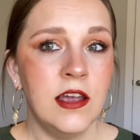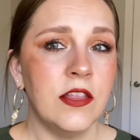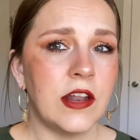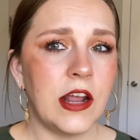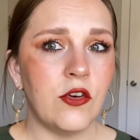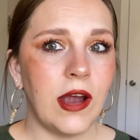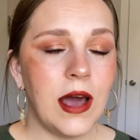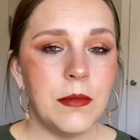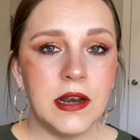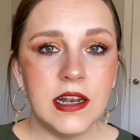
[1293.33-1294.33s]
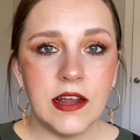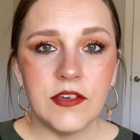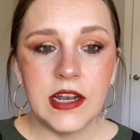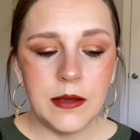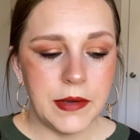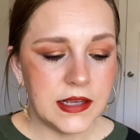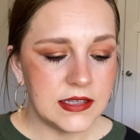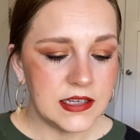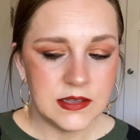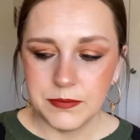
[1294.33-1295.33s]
that I grab on an everyday basis,